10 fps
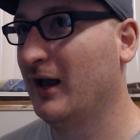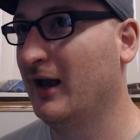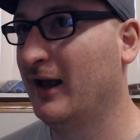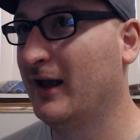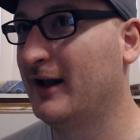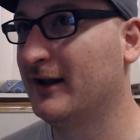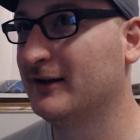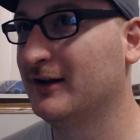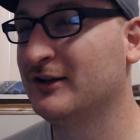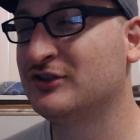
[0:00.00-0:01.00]

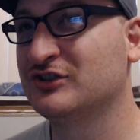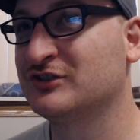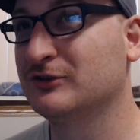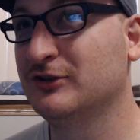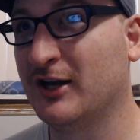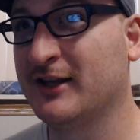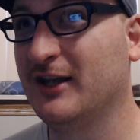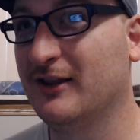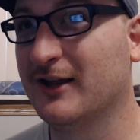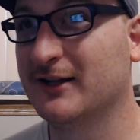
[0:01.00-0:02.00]
And it's just
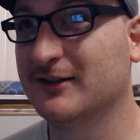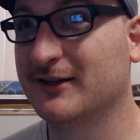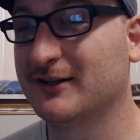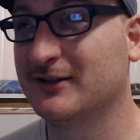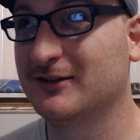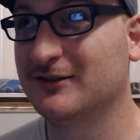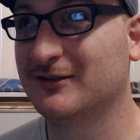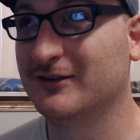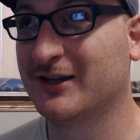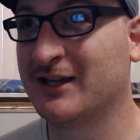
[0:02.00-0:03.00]
lucky that, like,
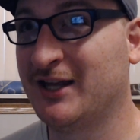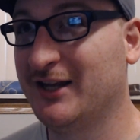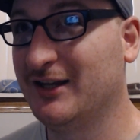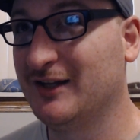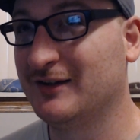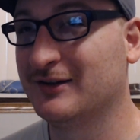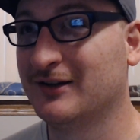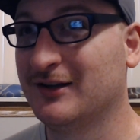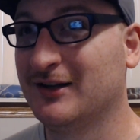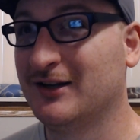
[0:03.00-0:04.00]
the keys
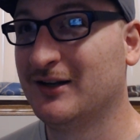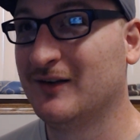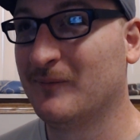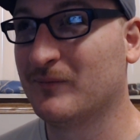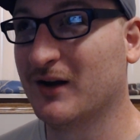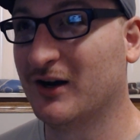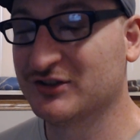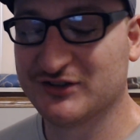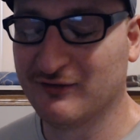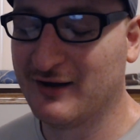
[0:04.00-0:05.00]
are
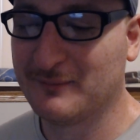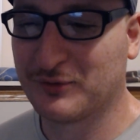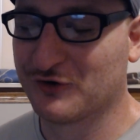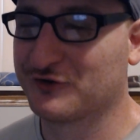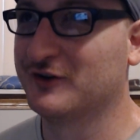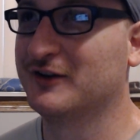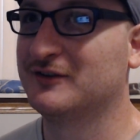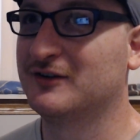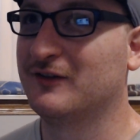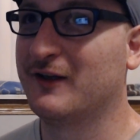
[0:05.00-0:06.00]
still on person.
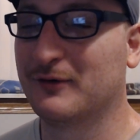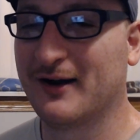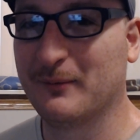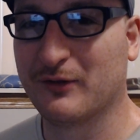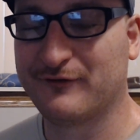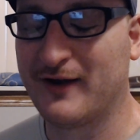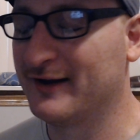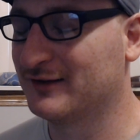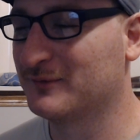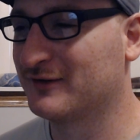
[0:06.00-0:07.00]
They were able to
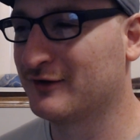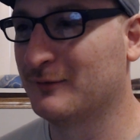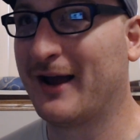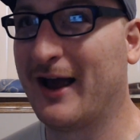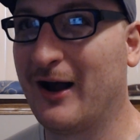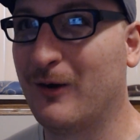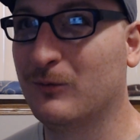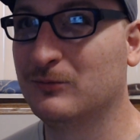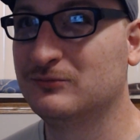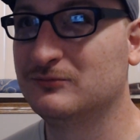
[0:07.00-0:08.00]
find them somehow
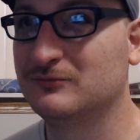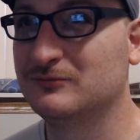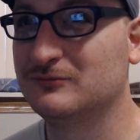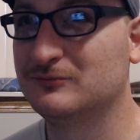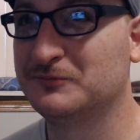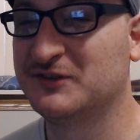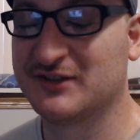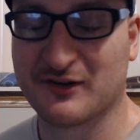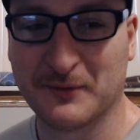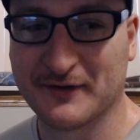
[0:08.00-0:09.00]

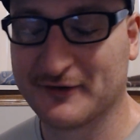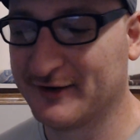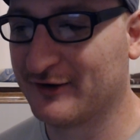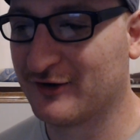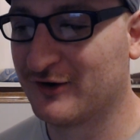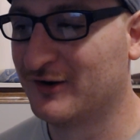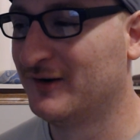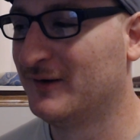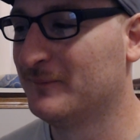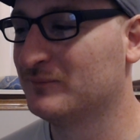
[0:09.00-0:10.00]
6 months later.
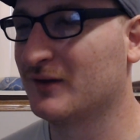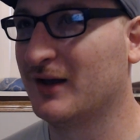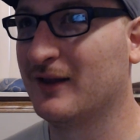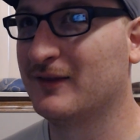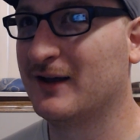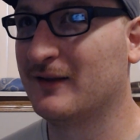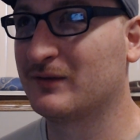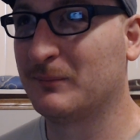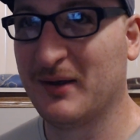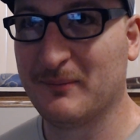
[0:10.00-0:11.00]
And that
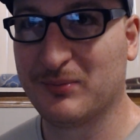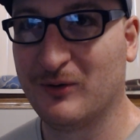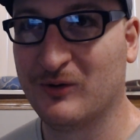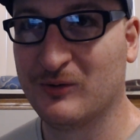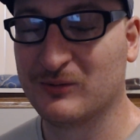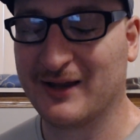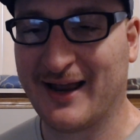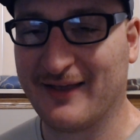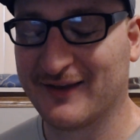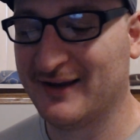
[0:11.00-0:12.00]
the people that
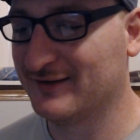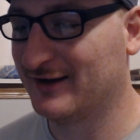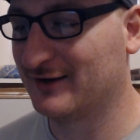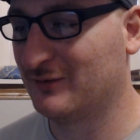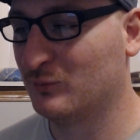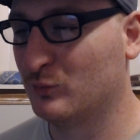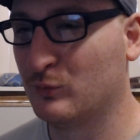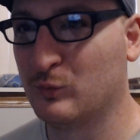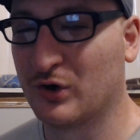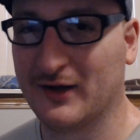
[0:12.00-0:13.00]
had the keys on them
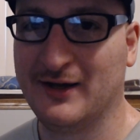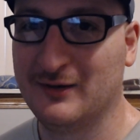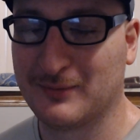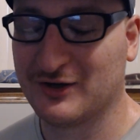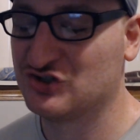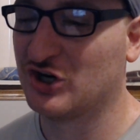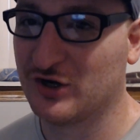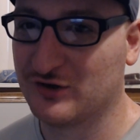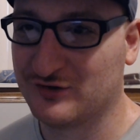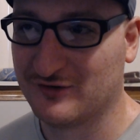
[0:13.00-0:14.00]
weren't eaten by
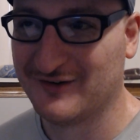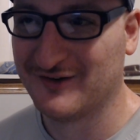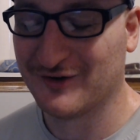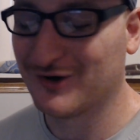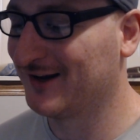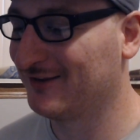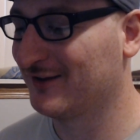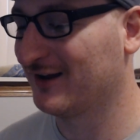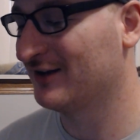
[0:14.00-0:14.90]
sharks or anything.